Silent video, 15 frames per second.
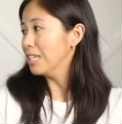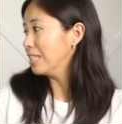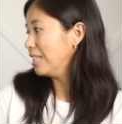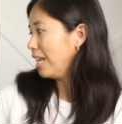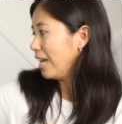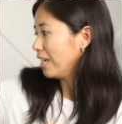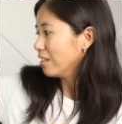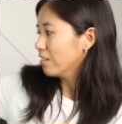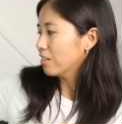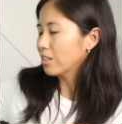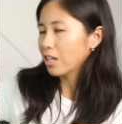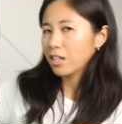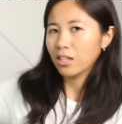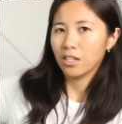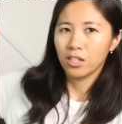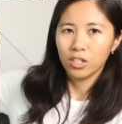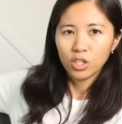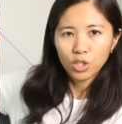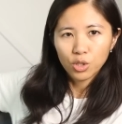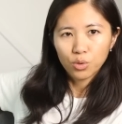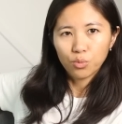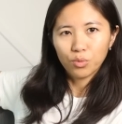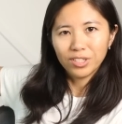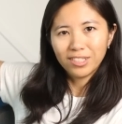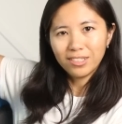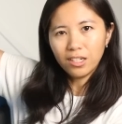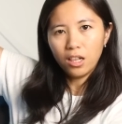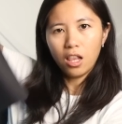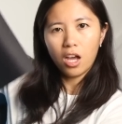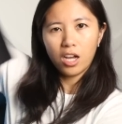Next, was
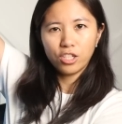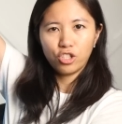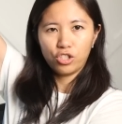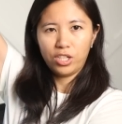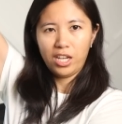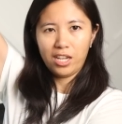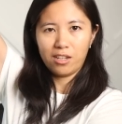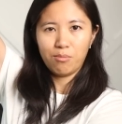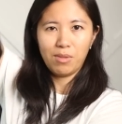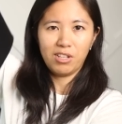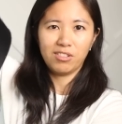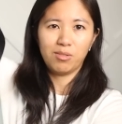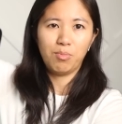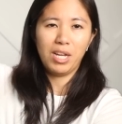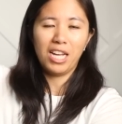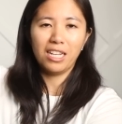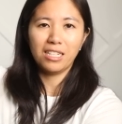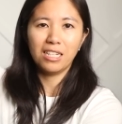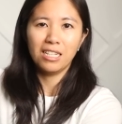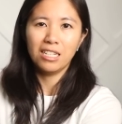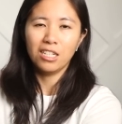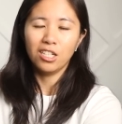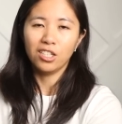the Logitech mouse pad.